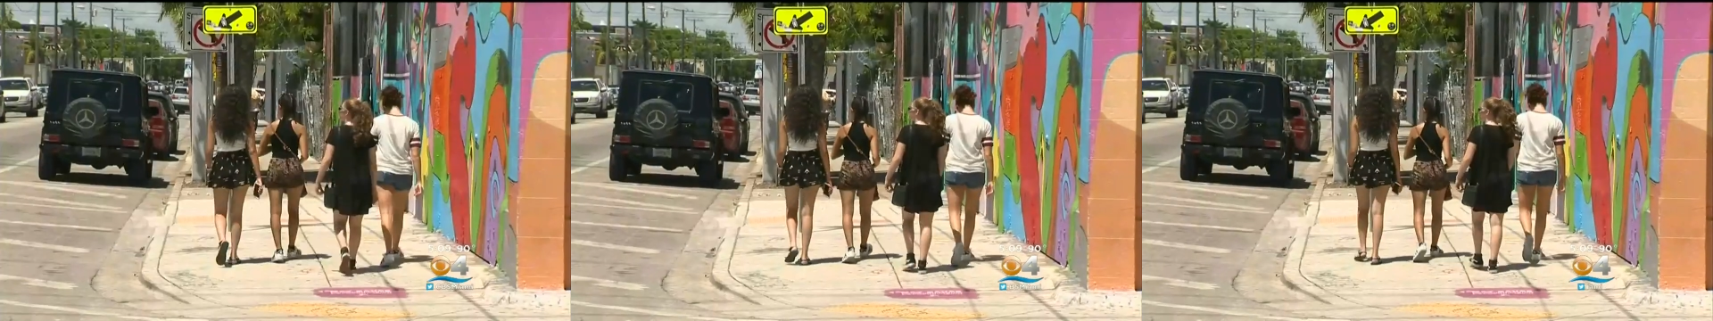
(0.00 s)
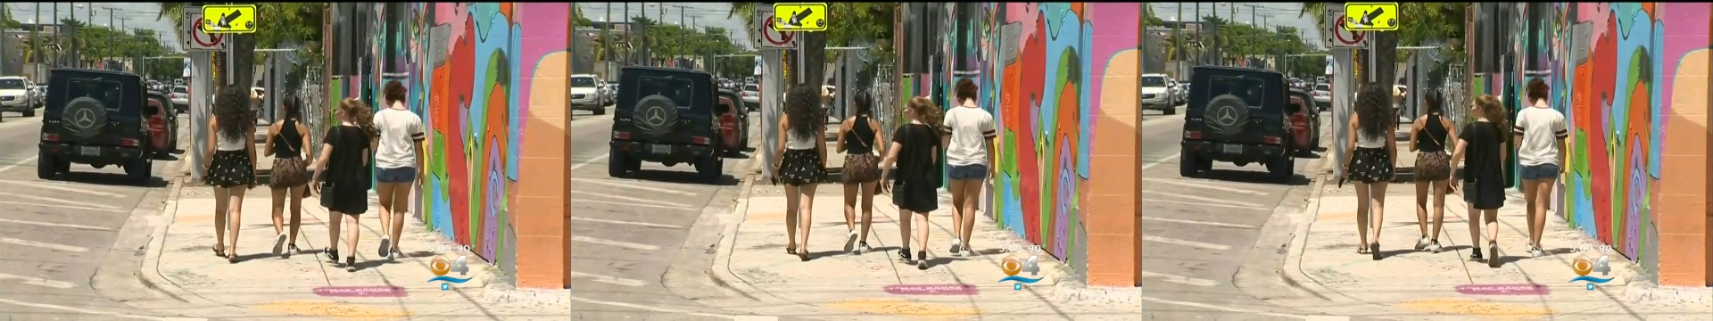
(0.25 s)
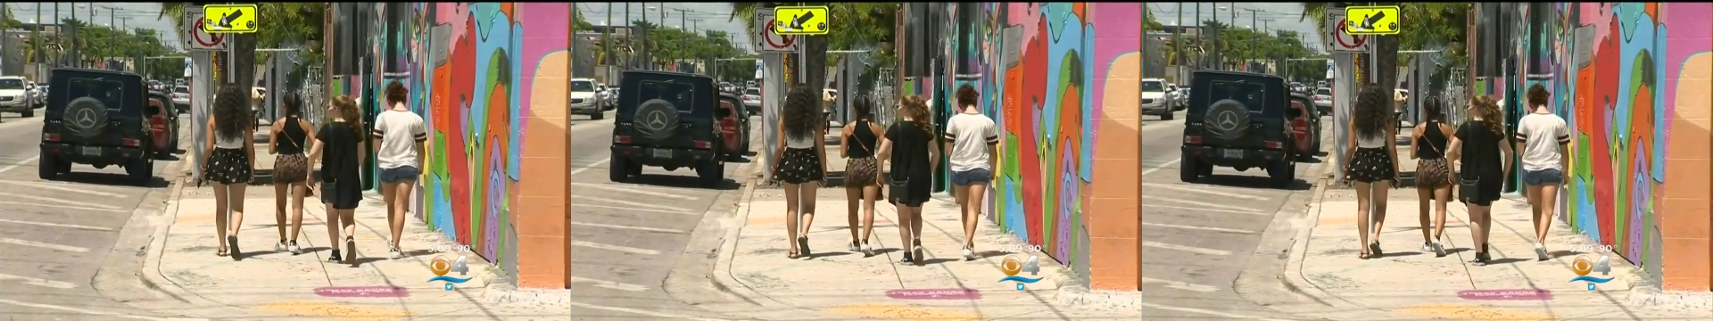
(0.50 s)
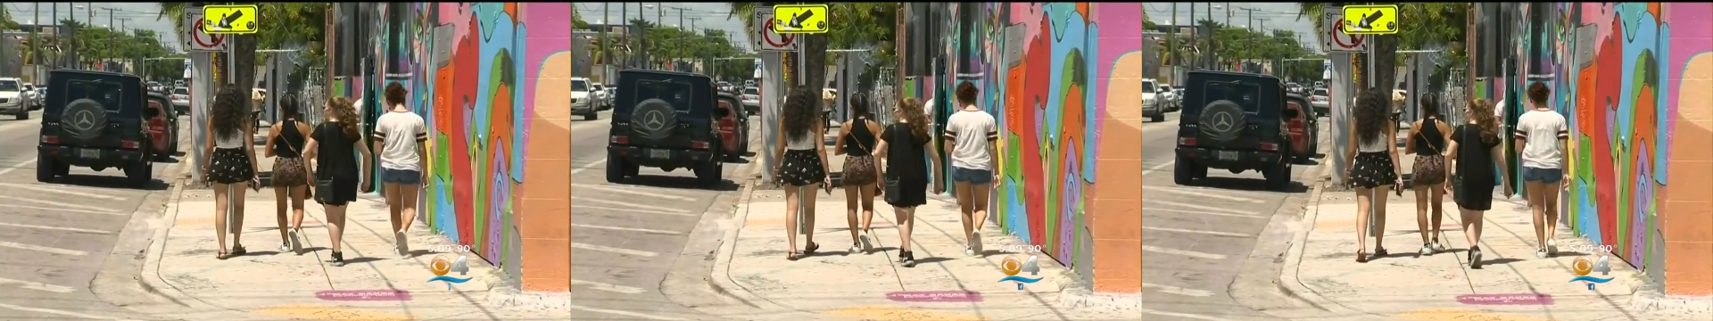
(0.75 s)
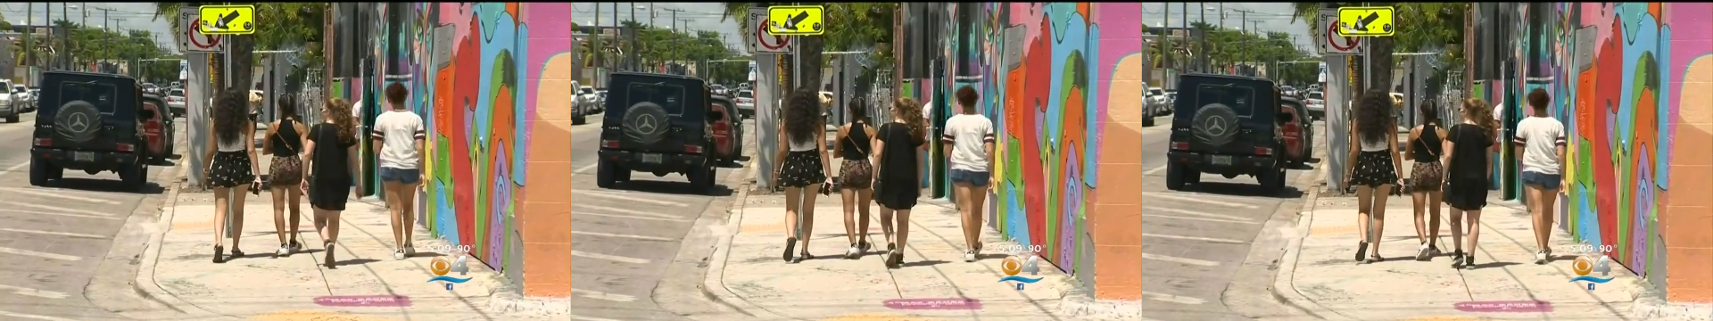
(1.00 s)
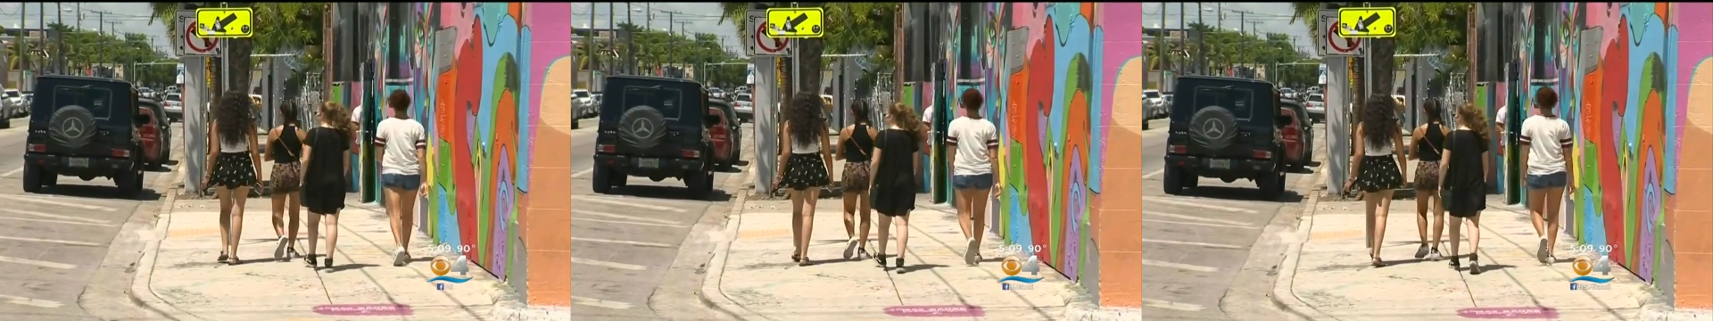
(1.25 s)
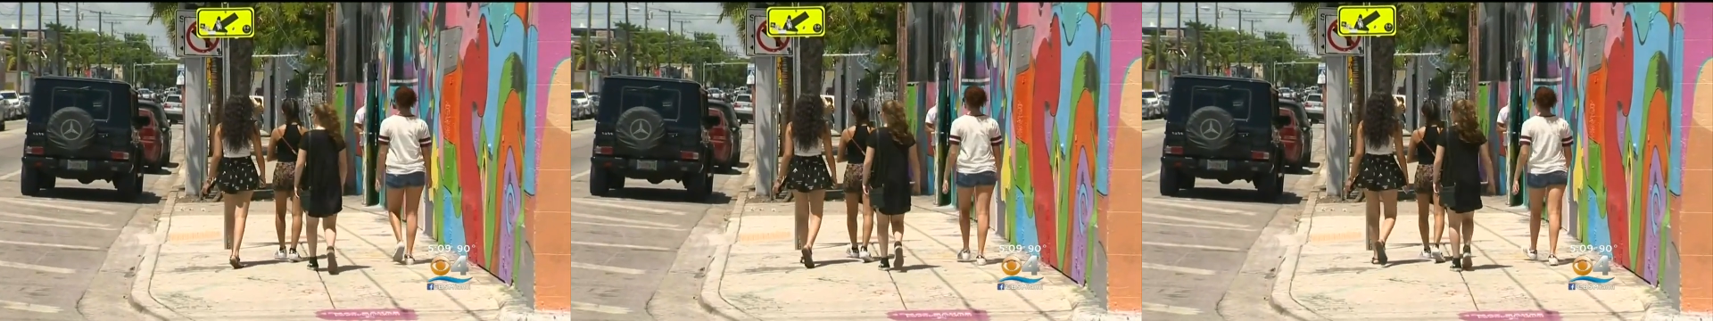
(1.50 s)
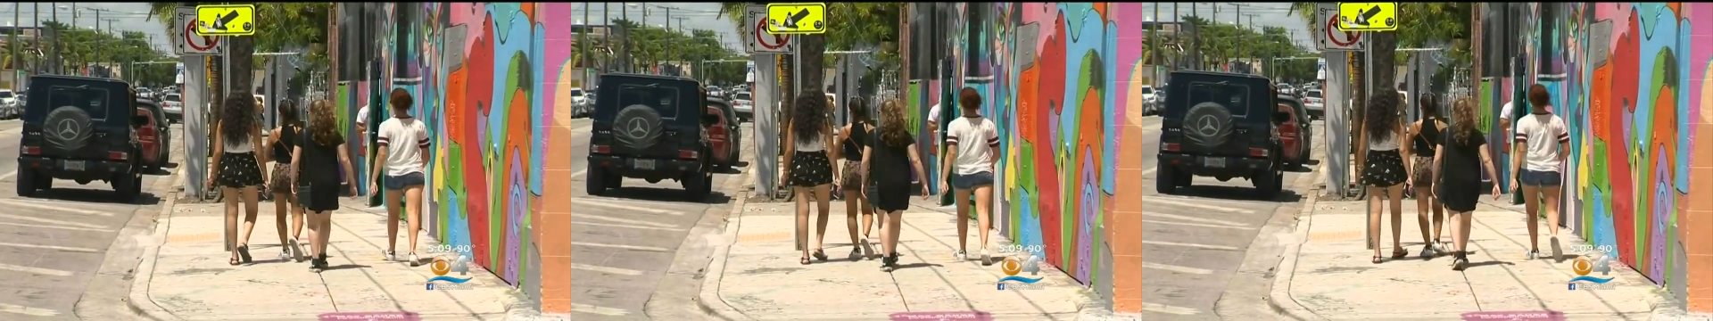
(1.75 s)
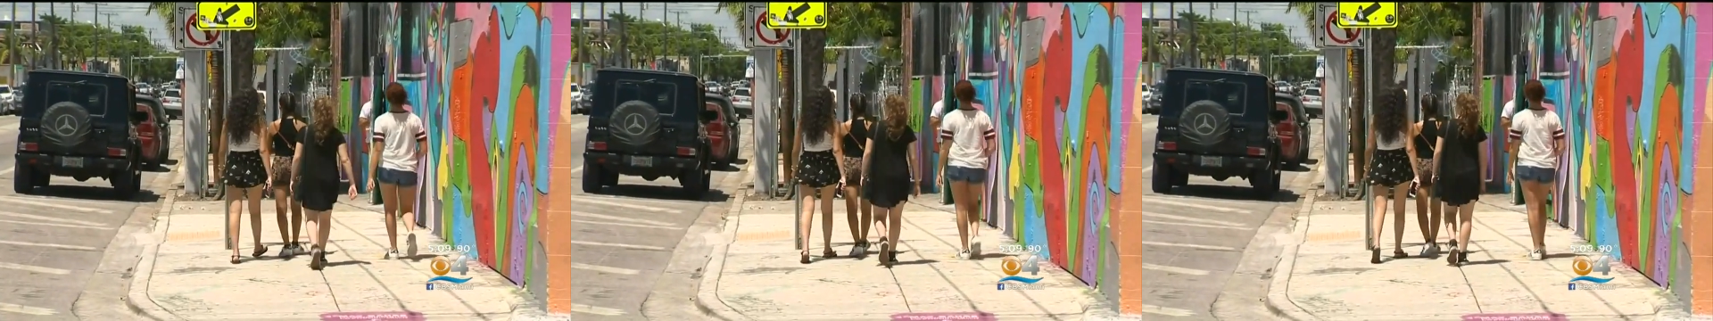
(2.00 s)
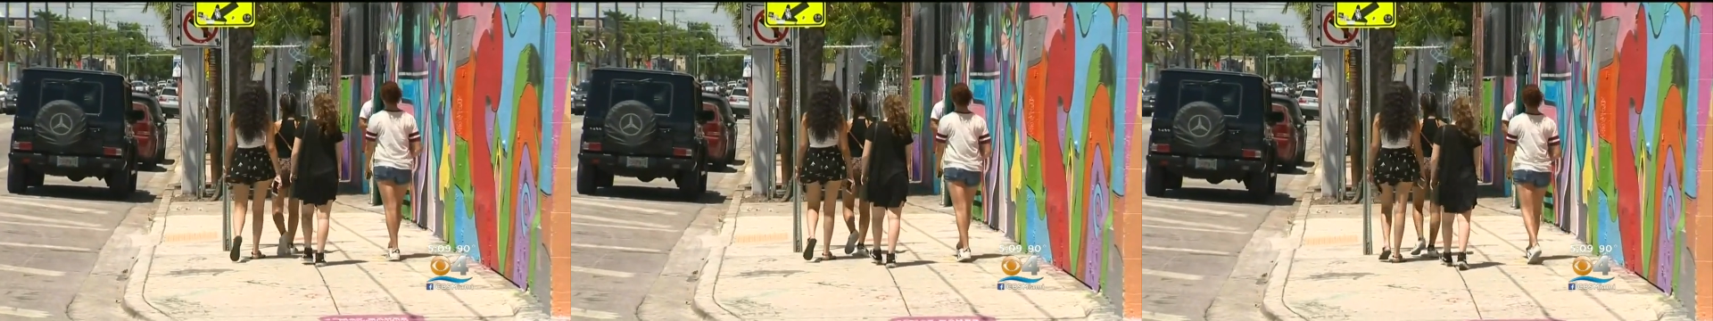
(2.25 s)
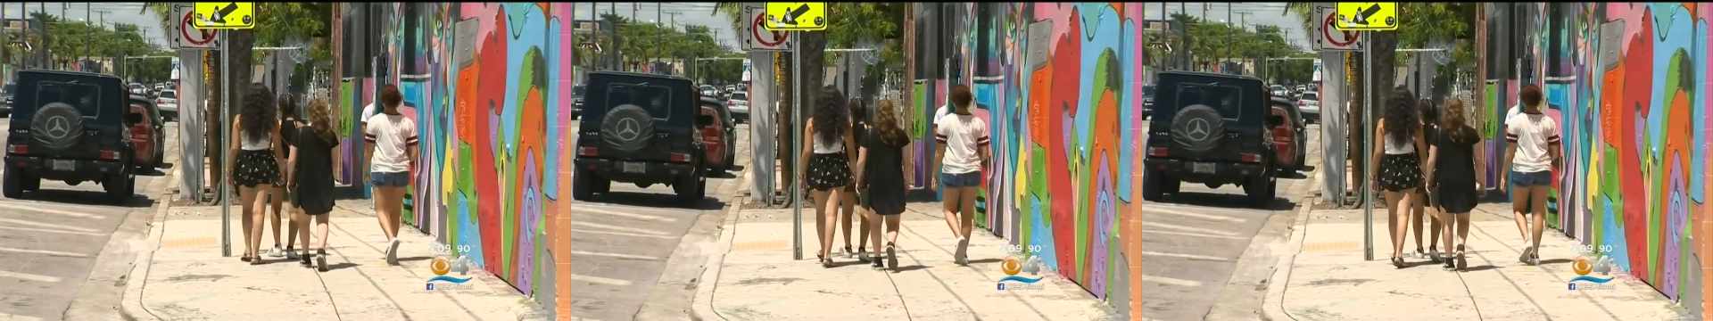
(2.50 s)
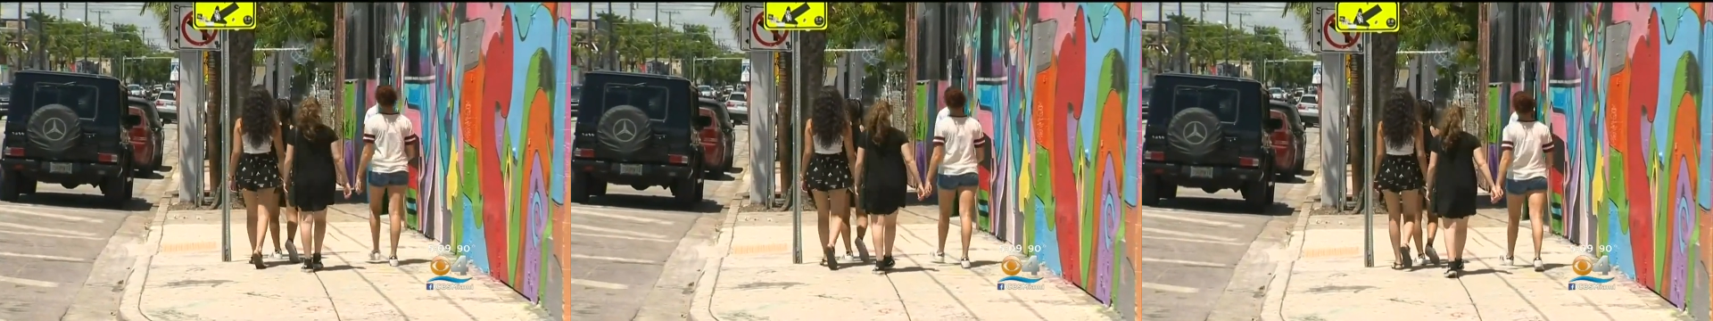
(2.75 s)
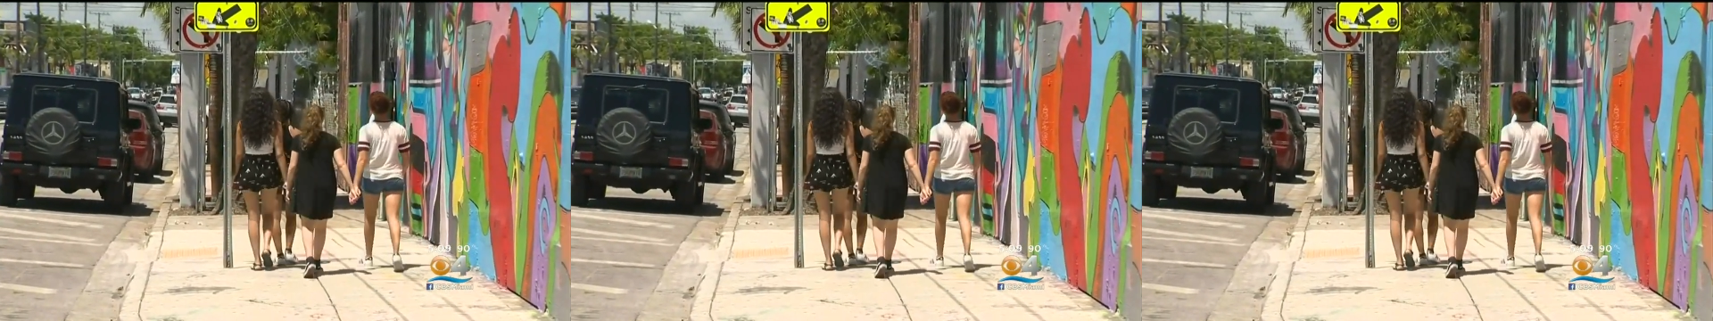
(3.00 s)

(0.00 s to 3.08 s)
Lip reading: (no speaker visible)